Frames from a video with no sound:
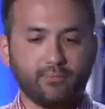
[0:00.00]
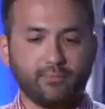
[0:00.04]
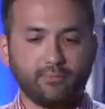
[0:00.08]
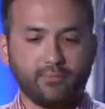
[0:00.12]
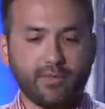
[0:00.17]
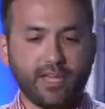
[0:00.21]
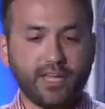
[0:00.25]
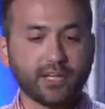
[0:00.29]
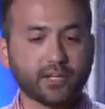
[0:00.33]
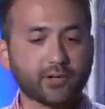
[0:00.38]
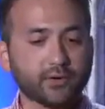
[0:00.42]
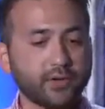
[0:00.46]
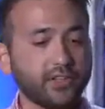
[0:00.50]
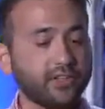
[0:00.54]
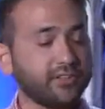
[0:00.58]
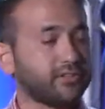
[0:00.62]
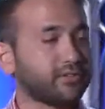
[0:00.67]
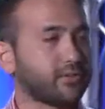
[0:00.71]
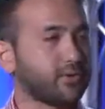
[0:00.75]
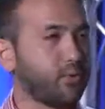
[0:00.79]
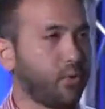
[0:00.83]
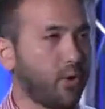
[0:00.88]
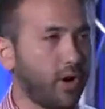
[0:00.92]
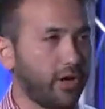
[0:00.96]
increase
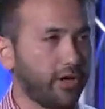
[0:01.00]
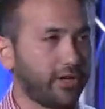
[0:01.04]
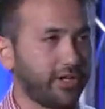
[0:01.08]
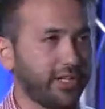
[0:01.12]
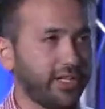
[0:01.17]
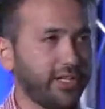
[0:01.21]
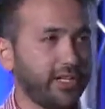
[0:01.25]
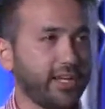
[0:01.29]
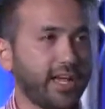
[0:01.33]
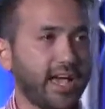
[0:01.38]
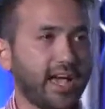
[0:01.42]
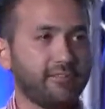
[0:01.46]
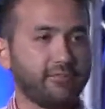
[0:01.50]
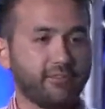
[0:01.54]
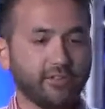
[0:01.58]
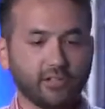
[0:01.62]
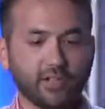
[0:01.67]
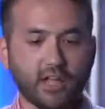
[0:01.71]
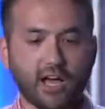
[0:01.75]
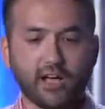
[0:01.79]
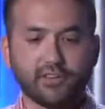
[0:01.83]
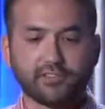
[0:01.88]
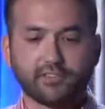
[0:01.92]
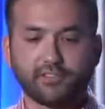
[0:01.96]
quality and
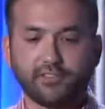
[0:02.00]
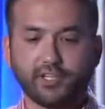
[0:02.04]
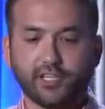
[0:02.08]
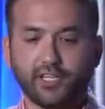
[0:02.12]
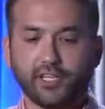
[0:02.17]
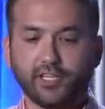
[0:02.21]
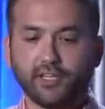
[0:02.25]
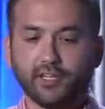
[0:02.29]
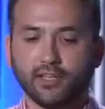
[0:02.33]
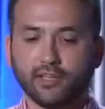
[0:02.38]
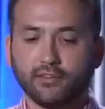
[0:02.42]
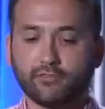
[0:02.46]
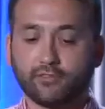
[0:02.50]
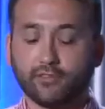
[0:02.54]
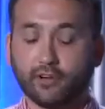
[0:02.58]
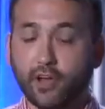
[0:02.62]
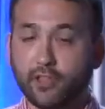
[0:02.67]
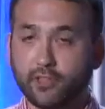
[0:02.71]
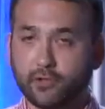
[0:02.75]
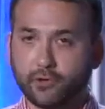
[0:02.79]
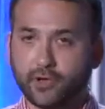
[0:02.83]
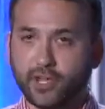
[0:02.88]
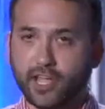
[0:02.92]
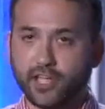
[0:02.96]
velocity for
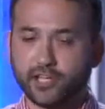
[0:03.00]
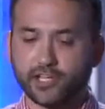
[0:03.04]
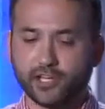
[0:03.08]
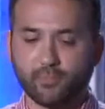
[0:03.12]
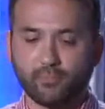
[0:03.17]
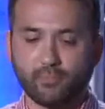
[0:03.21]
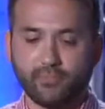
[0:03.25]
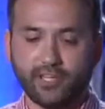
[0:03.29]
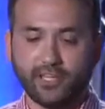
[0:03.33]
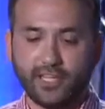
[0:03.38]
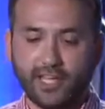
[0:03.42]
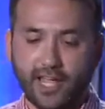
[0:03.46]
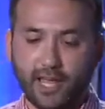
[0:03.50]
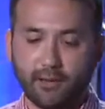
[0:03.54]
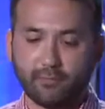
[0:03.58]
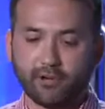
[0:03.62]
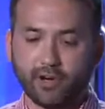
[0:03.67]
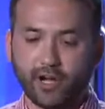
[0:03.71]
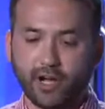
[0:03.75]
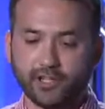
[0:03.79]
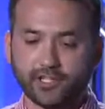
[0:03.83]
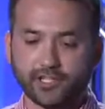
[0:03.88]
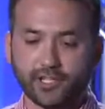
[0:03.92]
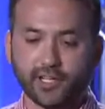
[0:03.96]
other EA
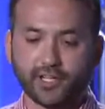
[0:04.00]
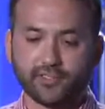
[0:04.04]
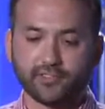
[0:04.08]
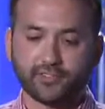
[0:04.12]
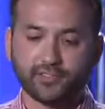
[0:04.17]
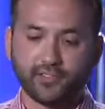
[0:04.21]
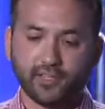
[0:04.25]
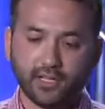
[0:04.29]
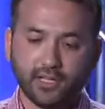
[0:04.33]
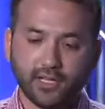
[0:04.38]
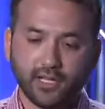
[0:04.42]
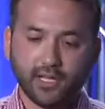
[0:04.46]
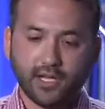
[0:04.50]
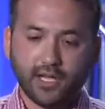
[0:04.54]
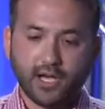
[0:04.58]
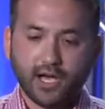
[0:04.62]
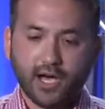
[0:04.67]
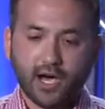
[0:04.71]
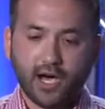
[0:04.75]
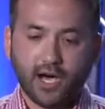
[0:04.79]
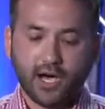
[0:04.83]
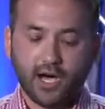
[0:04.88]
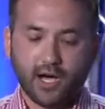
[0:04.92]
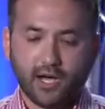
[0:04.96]
projects.
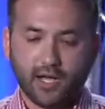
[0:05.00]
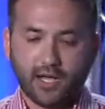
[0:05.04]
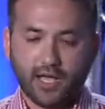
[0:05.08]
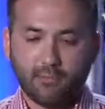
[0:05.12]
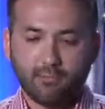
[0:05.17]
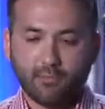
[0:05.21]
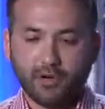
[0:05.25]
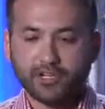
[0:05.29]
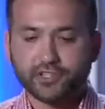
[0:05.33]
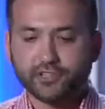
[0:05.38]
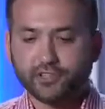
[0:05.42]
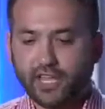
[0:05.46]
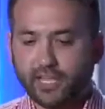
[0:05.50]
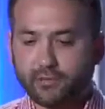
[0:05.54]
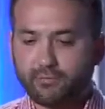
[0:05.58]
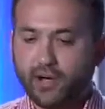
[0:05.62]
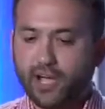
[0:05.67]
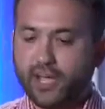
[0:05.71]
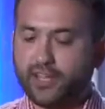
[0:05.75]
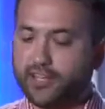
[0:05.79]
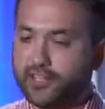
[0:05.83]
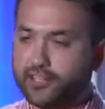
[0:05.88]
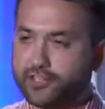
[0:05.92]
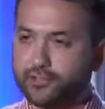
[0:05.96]
And much like my
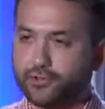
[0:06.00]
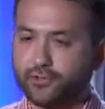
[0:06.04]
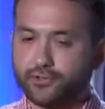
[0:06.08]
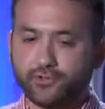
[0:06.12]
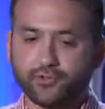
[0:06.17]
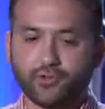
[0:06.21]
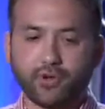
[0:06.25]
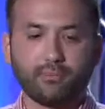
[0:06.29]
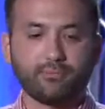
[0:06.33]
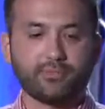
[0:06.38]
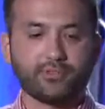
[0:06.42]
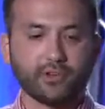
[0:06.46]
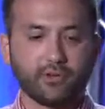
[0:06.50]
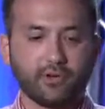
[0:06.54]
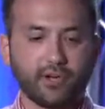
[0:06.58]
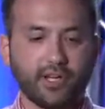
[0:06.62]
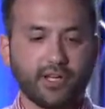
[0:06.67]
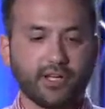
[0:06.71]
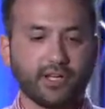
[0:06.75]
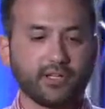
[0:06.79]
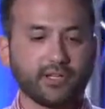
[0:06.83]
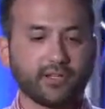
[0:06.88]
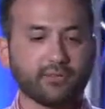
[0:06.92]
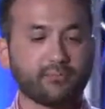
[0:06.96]
initial trip
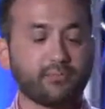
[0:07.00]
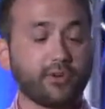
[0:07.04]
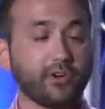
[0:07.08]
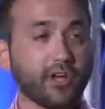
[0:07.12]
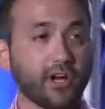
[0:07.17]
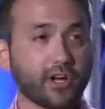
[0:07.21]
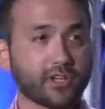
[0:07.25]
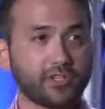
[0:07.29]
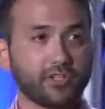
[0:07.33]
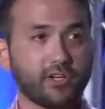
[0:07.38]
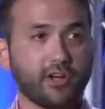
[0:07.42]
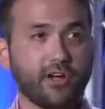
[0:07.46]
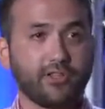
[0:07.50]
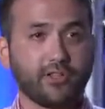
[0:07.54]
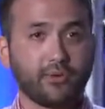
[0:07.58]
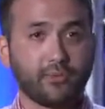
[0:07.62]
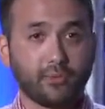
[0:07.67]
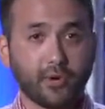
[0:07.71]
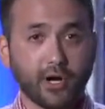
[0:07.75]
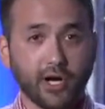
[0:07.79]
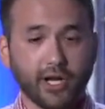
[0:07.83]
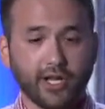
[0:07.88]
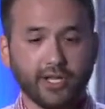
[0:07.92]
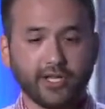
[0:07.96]
during production on The
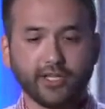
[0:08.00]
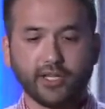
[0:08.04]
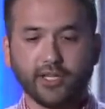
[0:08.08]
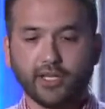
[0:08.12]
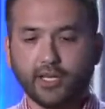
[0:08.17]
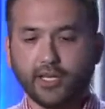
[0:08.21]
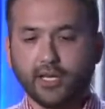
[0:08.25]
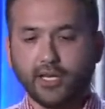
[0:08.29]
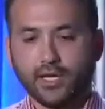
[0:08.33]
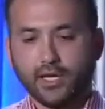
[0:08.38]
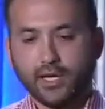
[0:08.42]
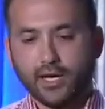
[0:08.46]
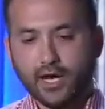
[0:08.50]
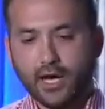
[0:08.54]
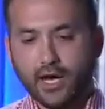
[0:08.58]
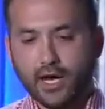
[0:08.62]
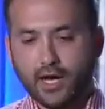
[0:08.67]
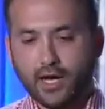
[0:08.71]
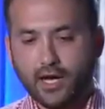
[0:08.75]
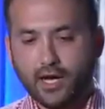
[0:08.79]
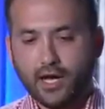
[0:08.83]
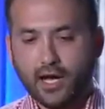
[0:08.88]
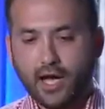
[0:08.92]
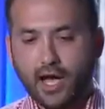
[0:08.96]
Run,
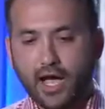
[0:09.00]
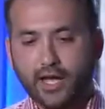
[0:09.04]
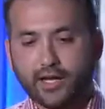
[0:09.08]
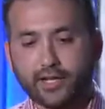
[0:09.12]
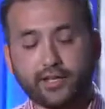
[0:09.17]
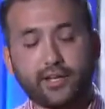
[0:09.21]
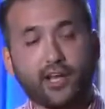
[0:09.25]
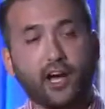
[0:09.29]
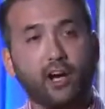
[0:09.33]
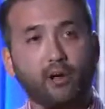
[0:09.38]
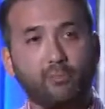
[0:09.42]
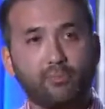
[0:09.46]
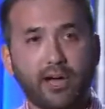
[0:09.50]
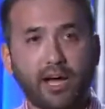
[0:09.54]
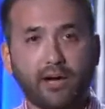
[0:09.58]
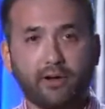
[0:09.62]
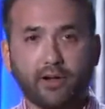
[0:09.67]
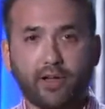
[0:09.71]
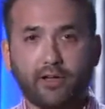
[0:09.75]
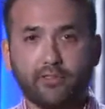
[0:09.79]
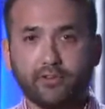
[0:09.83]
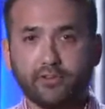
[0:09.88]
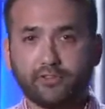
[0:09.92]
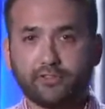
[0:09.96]
I could help out
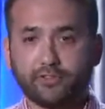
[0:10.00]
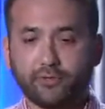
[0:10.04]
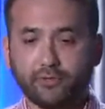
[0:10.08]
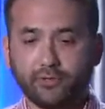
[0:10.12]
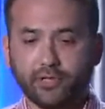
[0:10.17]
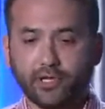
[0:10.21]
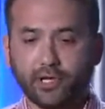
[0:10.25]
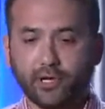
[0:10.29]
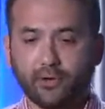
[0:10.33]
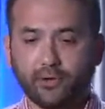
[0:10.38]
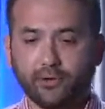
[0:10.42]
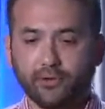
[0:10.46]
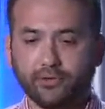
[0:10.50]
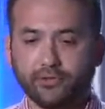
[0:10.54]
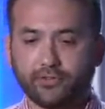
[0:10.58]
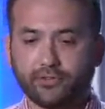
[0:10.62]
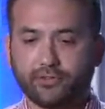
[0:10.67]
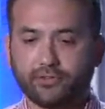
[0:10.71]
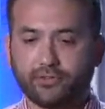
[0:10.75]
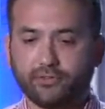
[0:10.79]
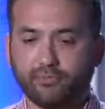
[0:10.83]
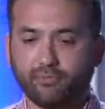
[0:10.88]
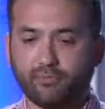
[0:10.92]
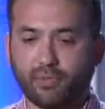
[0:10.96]
other
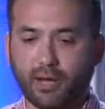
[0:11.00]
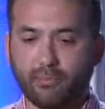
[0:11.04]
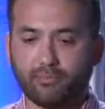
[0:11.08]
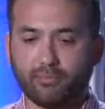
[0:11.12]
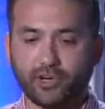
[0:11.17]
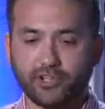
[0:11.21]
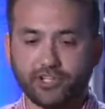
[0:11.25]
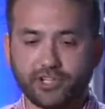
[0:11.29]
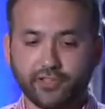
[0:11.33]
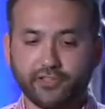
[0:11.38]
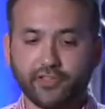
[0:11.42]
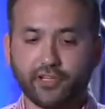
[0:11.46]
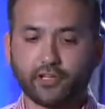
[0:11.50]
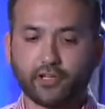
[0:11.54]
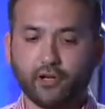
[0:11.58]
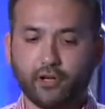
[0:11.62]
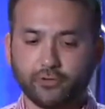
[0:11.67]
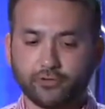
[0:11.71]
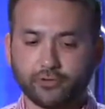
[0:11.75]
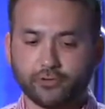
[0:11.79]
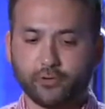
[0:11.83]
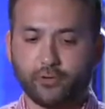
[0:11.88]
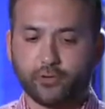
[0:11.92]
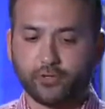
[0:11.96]
studios by bridging the
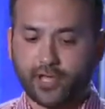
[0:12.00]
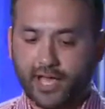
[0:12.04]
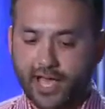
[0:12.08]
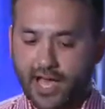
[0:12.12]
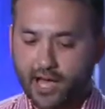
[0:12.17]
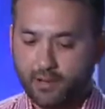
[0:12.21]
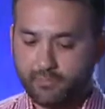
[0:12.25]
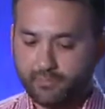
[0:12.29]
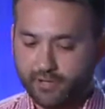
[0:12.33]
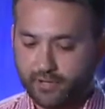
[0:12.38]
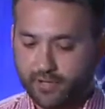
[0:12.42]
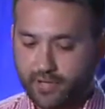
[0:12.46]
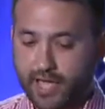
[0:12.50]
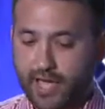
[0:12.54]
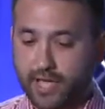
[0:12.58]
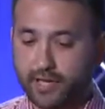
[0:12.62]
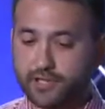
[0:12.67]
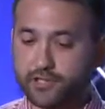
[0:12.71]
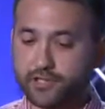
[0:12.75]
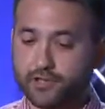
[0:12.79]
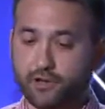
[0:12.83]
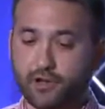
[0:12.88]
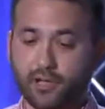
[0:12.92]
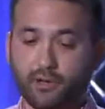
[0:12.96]
cultural gap and
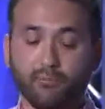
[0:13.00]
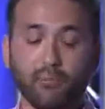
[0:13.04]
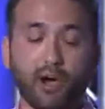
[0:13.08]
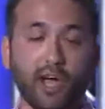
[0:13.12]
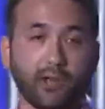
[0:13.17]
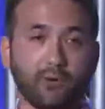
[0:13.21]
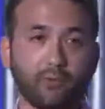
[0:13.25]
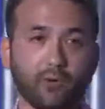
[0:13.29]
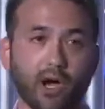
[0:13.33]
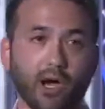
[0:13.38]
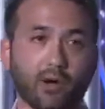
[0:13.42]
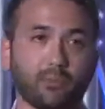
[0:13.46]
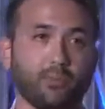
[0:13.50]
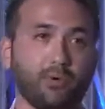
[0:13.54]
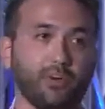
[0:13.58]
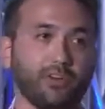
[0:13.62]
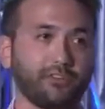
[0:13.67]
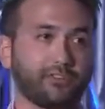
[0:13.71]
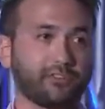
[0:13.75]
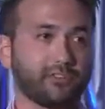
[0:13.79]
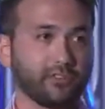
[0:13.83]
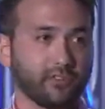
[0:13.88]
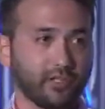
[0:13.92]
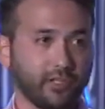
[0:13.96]
ensuring Mindwalk
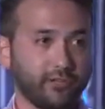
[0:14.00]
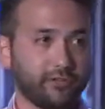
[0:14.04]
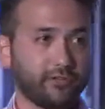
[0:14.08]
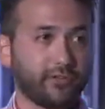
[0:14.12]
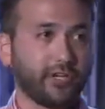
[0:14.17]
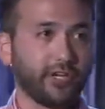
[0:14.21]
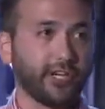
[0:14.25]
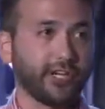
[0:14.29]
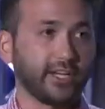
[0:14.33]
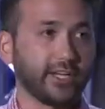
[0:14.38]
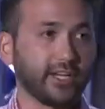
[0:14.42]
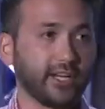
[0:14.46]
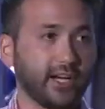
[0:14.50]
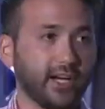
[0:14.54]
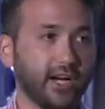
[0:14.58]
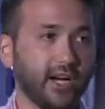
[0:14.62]
was delivering